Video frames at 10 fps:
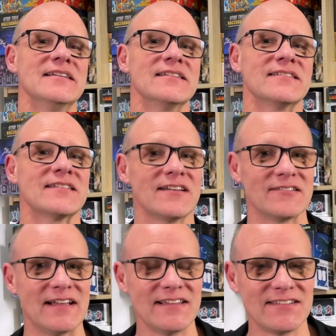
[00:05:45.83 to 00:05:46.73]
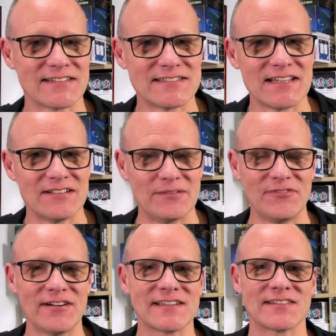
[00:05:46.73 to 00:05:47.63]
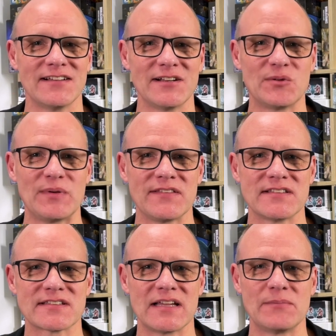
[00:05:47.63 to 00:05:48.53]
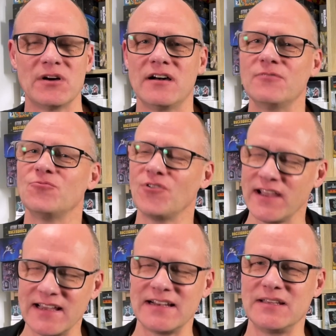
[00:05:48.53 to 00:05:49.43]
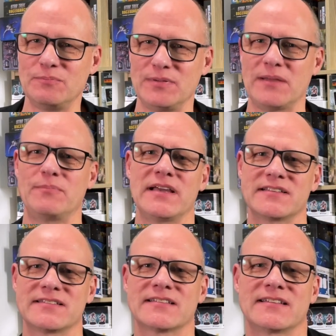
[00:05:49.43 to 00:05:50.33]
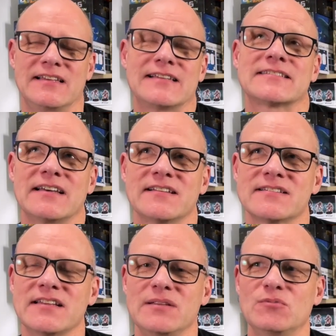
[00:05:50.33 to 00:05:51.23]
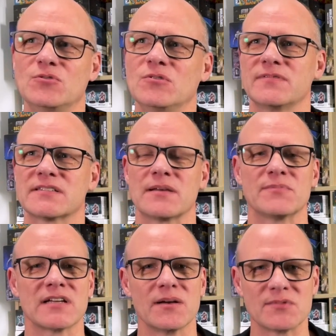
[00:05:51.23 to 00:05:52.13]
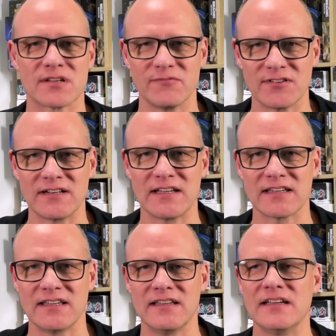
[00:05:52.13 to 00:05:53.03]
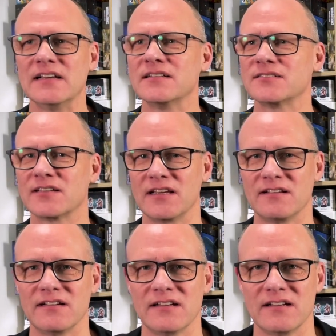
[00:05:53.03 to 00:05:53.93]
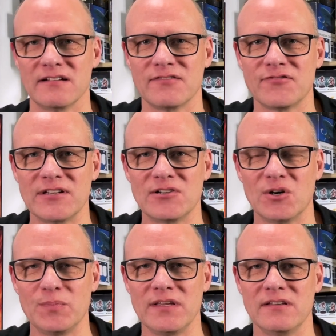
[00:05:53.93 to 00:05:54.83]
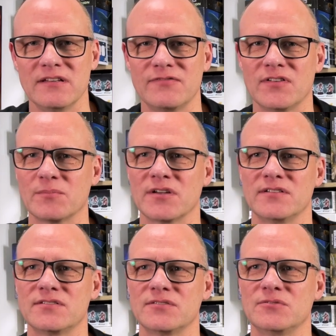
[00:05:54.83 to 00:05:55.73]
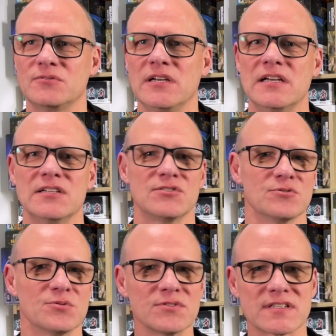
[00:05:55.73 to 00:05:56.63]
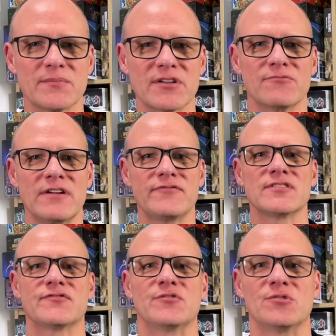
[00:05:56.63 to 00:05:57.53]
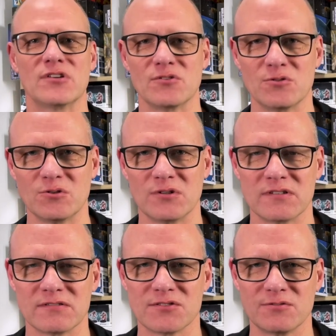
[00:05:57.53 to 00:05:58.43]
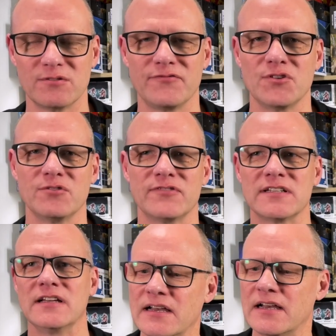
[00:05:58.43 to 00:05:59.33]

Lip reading: So, as you can tell, I'm very excited about this game. I rarely back Kickstarters anymore. Sometimes I'm very lucky to get a free copy if I'm going to do a rule summary and reference for it or do a review of it.